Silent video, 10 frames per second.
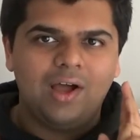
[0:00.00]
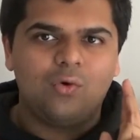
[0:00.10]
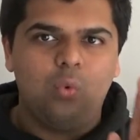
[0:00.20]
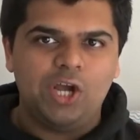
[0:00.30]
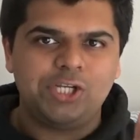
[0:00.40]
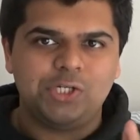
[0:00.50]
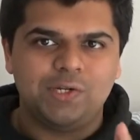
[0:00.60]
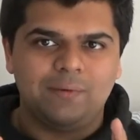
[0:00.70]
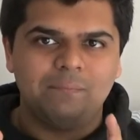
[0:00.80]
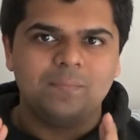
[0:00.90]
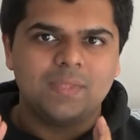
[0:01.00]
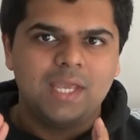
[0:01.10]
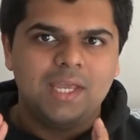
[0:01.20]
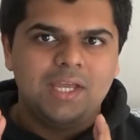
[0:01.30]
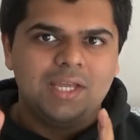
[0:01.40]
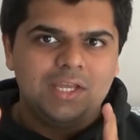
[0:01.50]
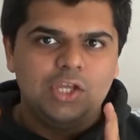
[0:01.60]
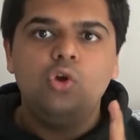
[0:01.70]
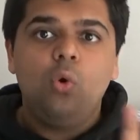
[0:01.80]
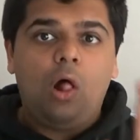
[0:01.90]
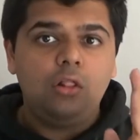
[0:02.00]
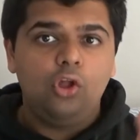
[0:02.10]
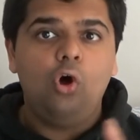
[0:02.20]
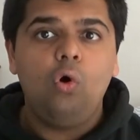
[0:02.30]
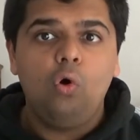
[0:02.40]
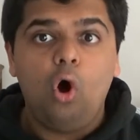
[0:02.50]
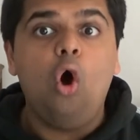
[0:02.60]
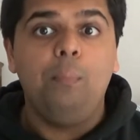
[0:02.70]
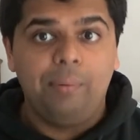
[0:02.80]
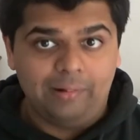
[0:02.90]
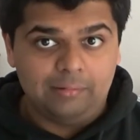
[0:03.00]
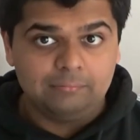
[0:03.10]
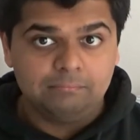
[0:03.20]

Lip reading: a question. You all know Opel.